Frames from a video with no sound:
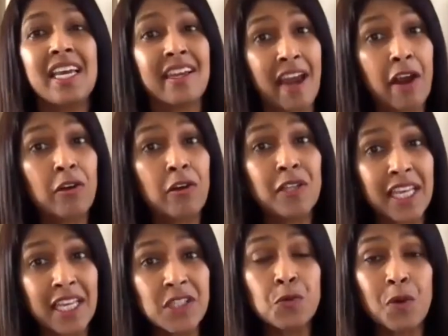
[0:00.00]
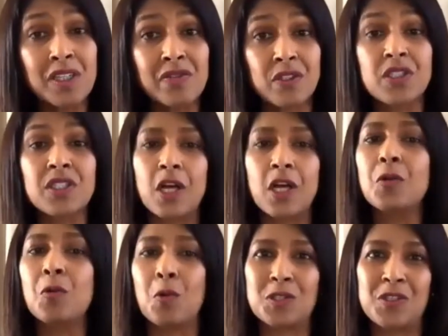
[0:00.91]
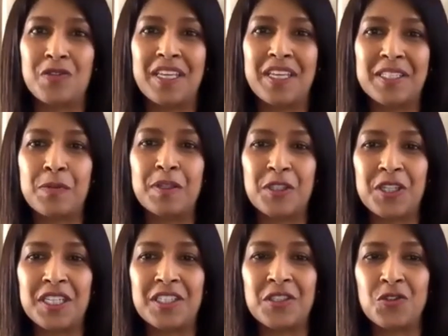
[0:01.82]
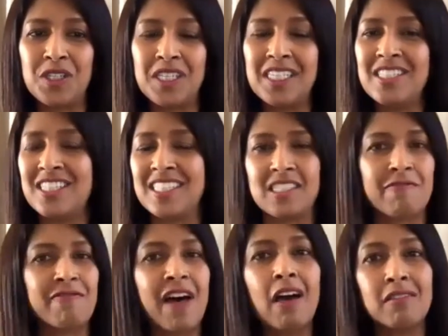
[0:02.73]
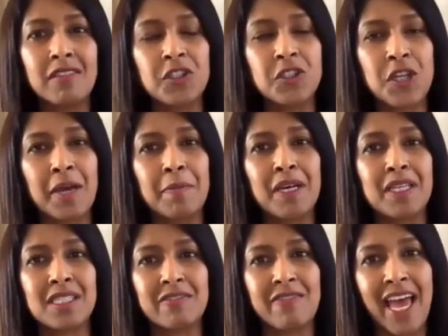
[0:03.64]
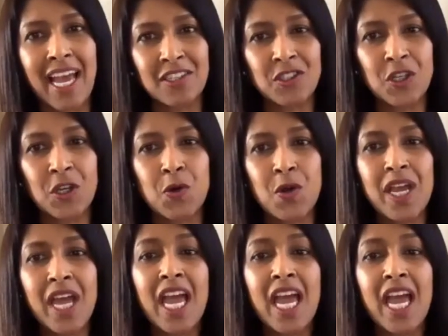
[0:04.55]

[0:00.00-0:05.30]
Carol is one of the stalwarts of the exhibition industry. She's the founding chairperson of AAXO.